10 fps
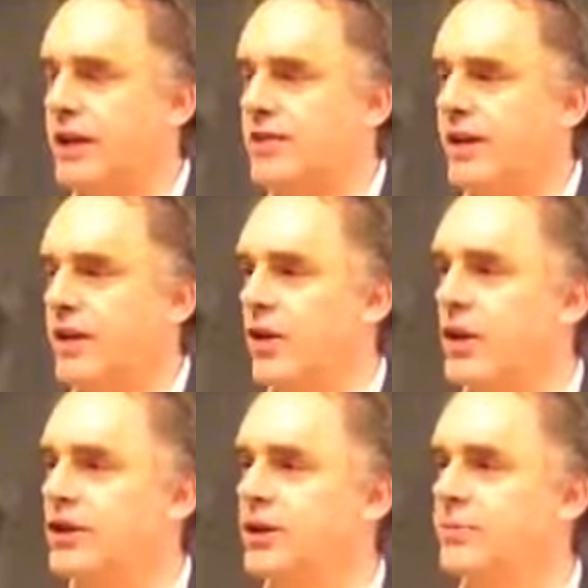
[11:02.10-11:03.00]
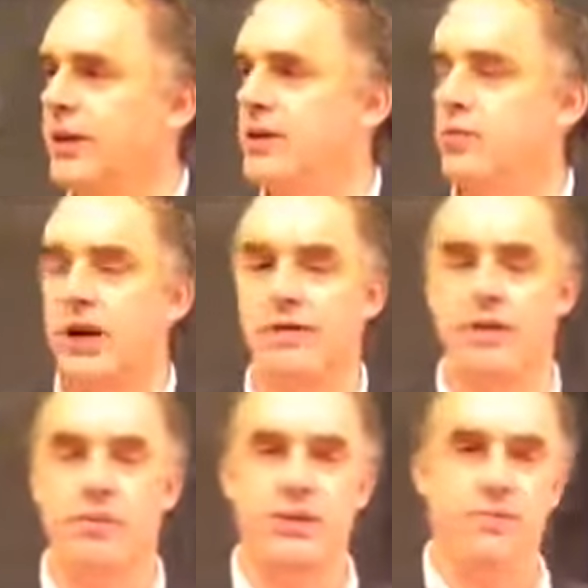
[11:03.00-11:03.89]
kinds of unconscious because one of
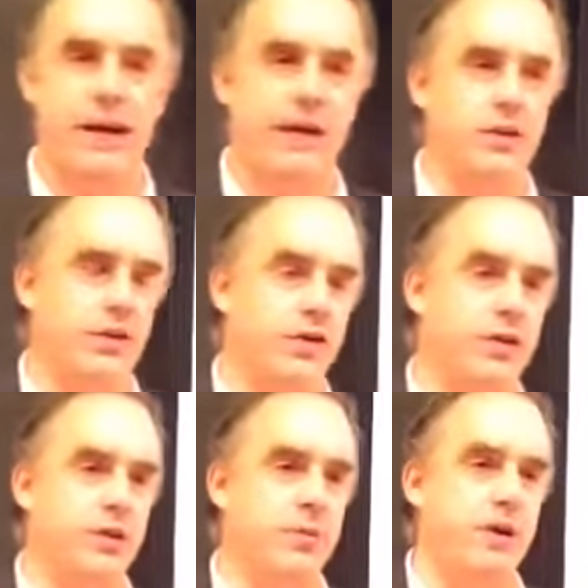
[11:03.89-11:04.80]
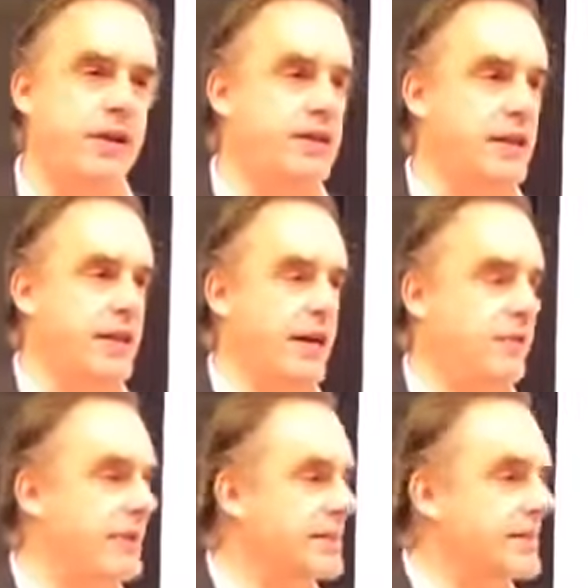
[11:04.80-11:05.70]
them is dependent on your experience and the
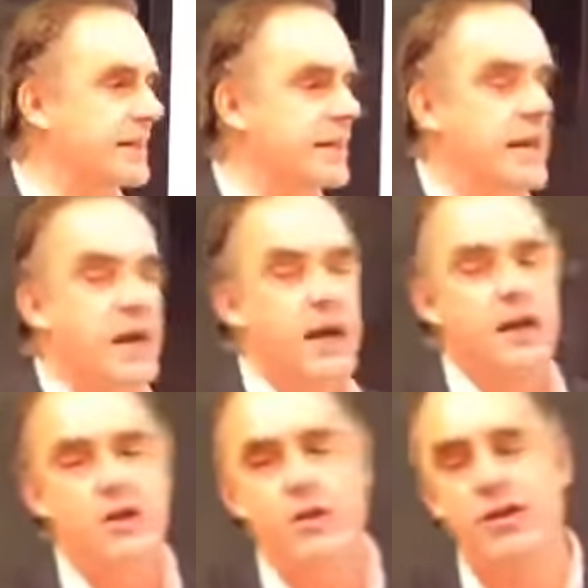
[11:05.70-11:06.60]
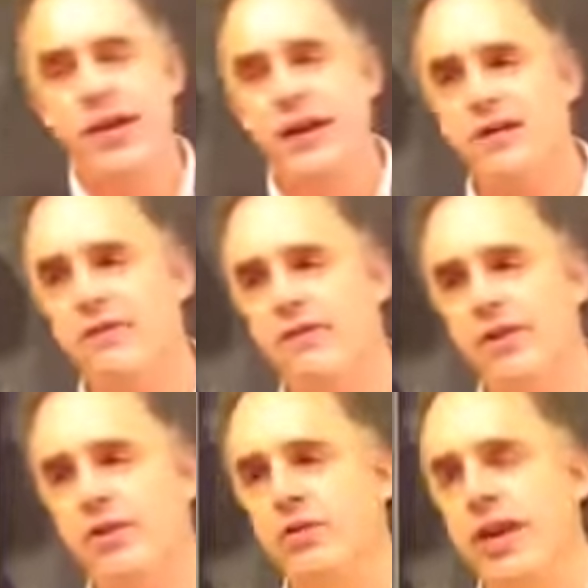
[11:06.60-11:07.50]
other isn't. And you could think of
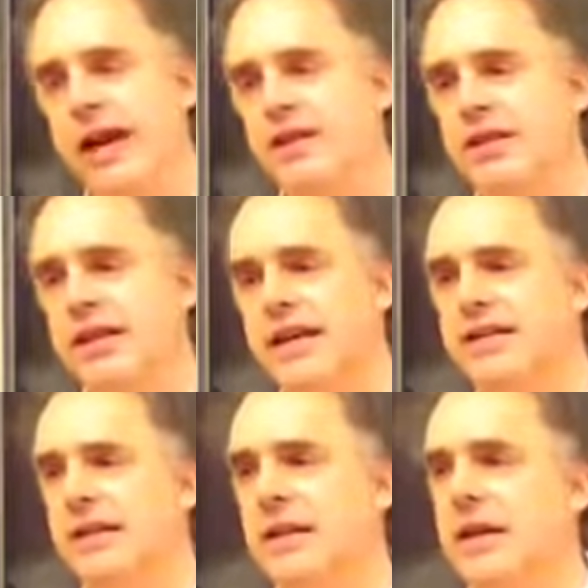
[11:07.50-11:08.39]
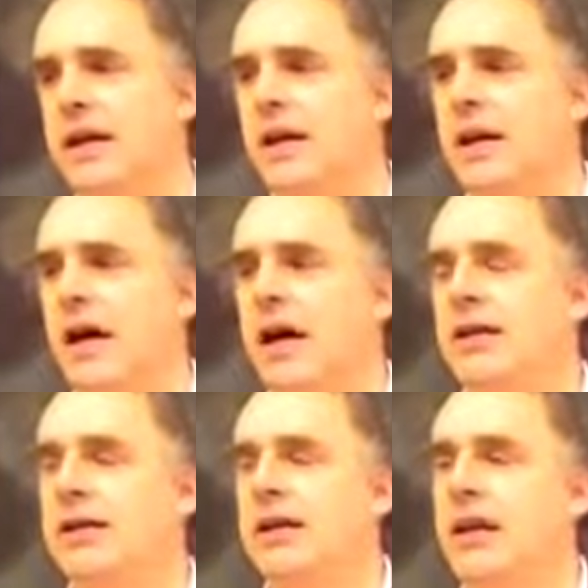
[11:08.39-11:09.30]
Jung actually as a, a,
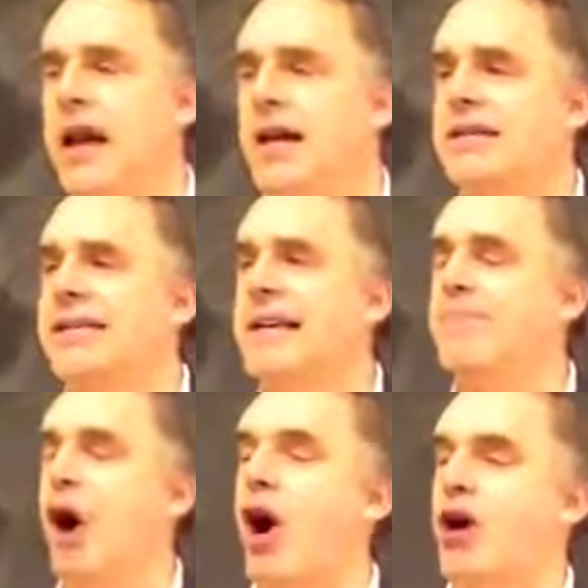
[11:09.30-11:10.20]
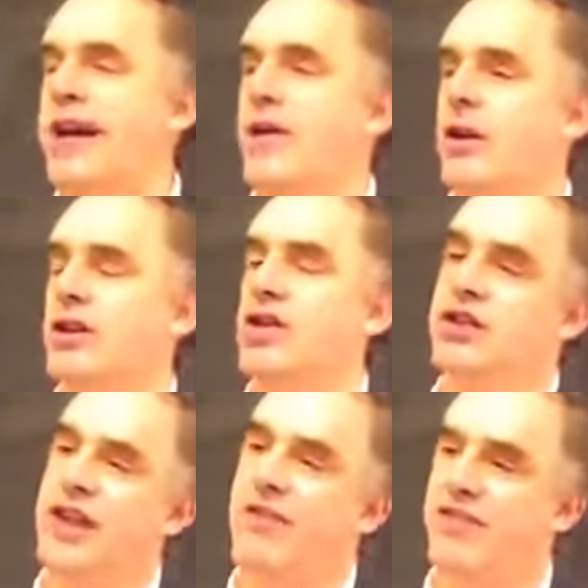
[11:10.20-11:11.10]
a deep
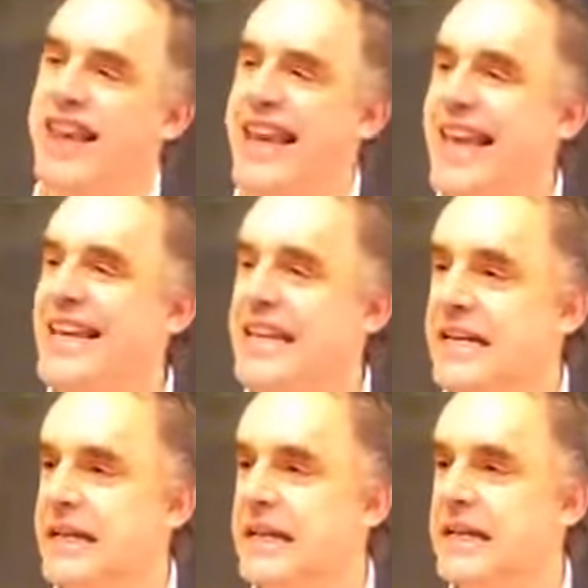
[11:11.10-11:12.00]
archaeologist of the id.